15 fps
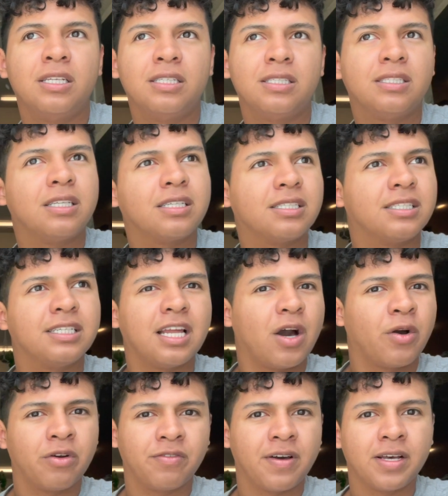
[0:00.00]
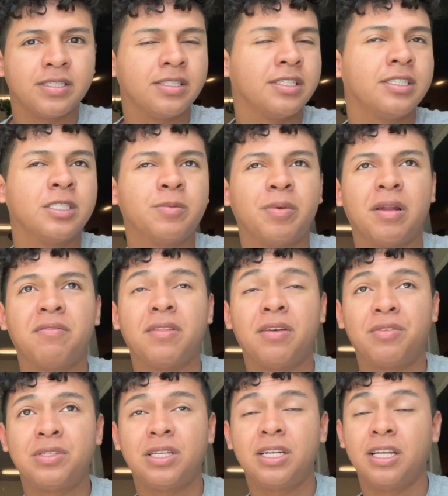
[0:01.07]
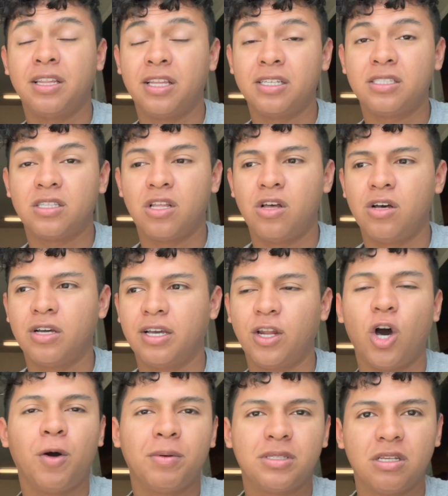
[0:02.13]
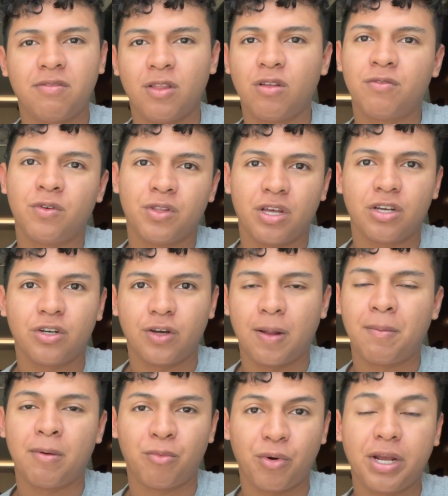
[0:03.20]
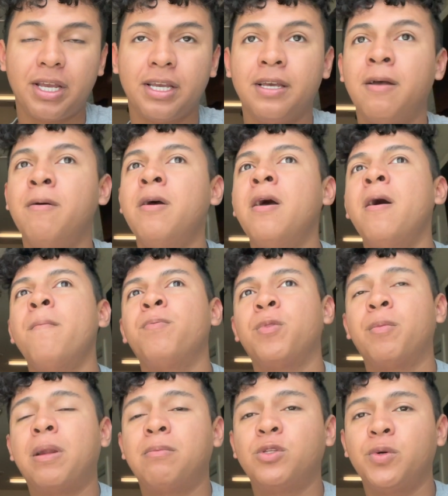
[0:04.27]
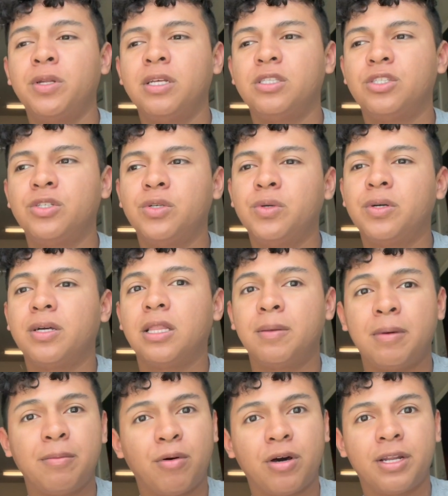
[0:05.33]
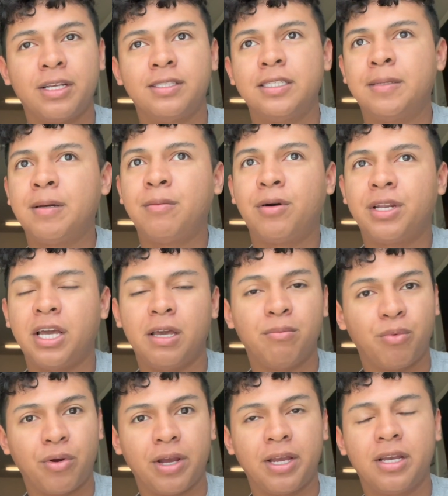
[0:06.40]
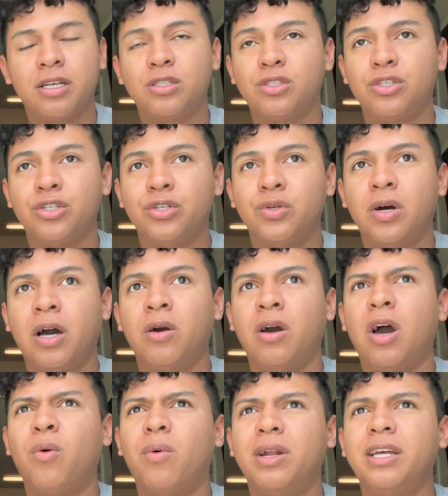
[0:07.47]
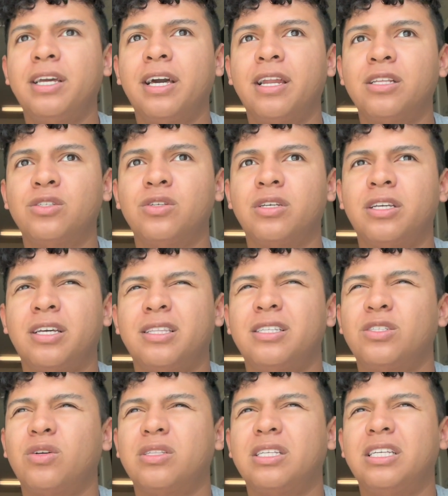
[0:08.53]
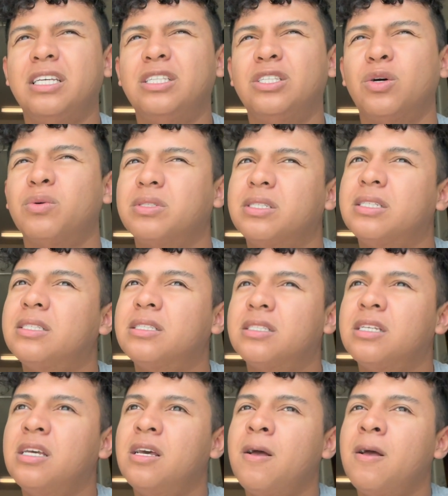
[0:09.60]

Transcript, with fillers: sixteen hour fastings, but I've never done it this long, and obviously if I don't feel that good I'm gonna break it. But I'm doing it to clean my body, to give my body a break, to i, I want to get into things called ketosis.